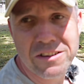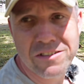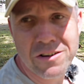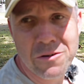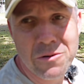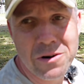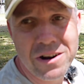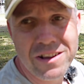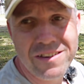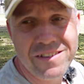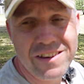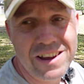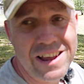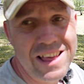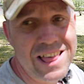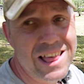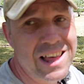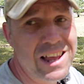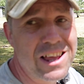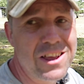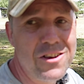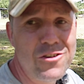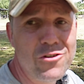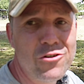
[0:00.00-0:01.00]
I want to say
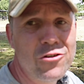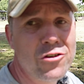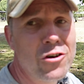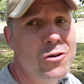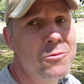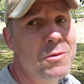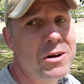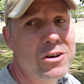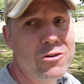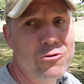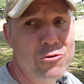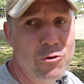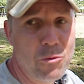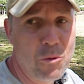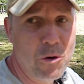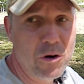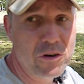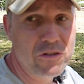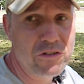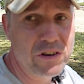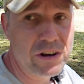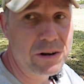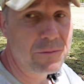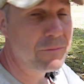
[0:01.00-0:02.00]
thank you so much for
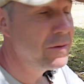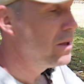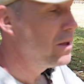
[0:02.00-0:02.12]
watching.